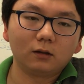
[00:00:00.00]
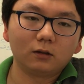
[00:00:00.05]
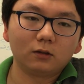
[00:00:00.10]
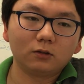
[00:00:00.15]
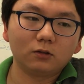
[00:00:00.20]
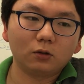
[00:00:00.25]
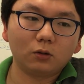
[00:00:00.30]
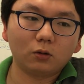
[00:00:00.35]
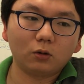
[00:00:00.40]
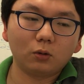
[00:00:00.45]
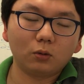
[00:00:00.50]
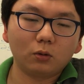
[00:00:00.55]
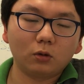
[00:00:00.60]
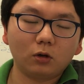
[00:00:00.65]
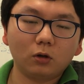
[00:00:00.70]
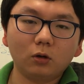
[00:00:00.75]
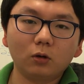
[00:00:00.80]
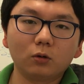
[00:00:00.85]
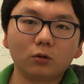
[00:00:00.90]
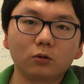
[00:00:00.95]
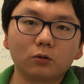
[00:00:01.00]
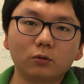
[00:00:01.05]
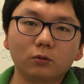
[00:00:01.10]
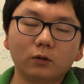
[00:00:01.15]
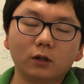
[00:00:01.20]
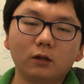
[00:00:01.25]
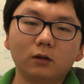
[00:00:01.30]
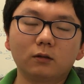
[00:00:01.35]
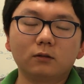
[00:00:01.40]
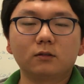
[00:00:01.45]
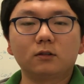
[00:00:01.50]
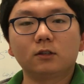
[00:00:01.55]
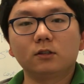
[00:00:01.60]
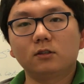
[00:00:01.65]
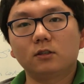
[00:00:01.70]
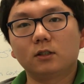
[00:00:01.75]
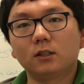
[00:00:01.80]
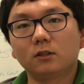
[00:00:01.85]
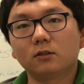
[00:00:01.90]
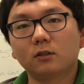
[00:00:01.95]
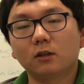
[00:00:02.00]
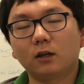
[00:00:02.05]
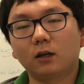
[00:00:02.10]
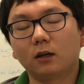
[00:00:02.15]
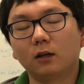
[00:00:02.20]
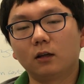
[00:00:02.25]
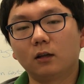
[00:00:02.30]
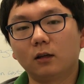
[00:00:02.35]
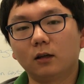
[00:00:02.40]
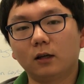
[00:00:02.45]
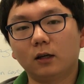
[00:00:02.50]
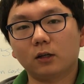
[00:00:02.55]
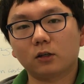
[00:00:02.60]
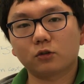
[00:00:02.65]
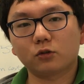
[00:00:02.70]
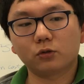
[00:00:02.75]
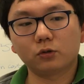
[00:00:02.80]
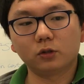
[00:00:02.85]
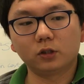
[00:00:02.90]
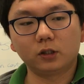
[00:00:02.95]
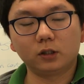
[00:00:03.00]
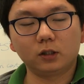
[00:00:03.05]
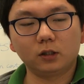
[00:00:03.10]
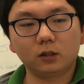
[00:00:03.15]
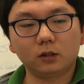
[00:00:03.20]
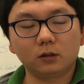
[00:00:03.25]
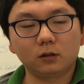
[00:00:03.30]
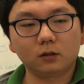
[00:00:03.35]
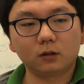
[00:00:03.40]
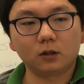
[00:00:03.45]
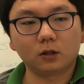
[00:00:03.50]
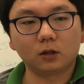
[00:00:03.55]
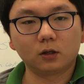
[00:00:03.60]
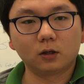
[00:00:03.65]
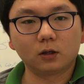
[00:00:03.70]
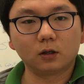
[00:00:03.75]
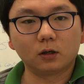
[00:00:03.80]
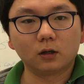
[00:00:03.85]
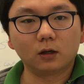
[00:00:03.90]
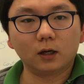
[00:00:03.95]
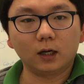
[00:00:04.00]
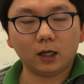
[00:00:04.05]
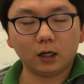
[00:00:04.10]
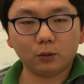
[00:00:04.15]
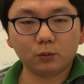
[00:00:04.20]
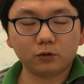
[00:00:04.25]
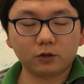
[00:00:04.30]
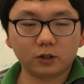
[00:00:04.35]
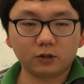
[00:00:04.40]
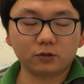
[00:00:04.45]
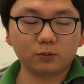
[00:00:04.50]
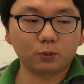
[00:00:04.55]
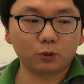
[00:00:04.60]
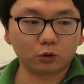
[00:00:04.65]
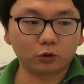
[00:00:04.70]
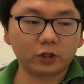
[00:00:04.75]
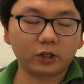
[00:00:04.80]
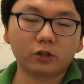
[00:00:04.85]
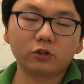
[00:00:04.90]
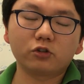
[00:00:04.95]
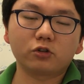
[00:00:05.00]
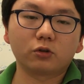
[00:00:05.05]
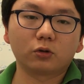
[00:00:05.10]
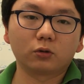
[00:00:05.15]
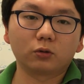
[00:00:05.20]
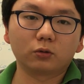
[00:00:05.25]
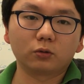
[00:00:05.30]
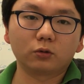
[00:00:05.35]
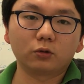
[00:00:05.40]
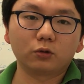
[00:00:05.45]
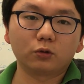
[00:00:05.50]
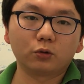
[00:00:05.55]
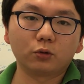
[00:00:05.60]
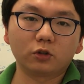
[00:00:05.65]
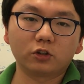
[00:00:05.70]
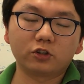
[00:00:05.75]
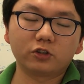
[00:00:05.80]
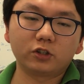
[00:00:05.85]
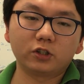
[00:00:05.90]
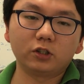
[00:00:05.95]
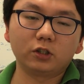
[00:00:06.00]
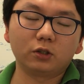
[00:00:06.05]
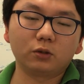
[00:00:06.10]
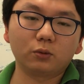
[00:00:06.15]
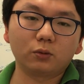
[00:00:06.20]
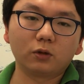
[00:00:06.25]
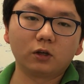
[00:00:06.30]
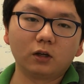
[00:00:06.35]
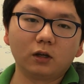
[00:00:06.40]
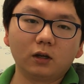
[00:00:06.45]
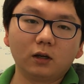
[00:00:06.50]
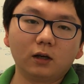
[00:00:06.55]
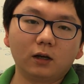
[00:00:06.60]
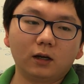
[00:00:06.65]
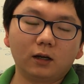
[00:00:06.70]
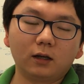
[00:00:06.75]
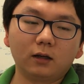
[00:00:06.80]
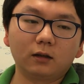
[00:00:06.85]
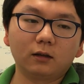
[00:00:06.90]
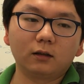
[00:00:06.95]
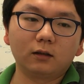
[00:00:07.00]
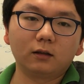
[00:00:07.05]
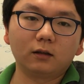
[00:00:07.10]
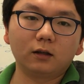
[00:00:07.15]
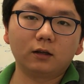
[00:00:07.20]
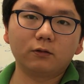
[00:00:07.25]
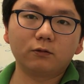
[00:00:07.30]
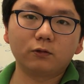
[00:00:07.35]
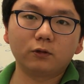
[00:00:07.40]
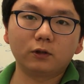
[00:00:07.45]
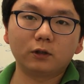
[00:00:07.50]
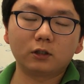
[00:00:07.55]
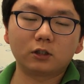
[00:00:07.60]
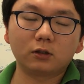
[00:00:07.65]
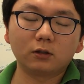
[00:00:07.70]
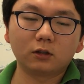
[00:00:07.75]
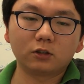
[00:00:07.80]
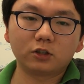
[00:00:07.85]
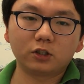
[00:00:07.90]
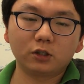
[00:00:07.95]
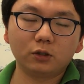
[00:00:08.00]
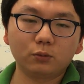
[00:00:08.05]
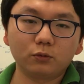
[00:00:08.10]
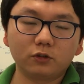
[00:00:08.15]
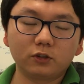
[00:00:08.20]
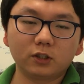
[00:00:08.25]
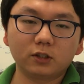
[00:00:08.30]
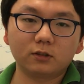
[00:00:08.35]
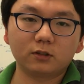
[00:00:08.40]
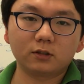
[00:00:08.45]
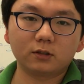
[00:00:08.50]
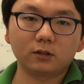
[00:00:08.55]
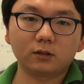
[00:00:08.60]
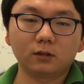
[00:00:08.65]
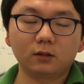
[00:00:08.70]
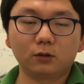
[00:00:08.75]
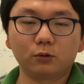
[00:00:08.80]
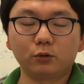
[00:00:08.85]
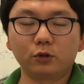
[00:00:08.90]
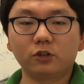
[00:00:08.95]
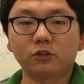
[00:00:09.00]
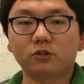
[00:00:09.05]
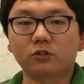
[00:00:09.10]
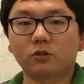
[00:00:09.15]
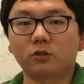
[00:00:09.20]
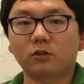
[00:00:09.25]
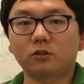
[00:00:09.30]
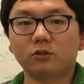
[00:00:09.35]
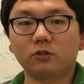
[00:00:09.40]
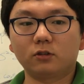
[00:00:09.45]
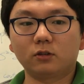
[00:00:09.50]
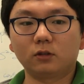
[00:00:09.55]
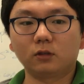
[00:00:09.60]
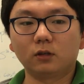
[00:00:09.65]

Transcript: So overall, this design actually have this potential to achieve, and if we achieve this research,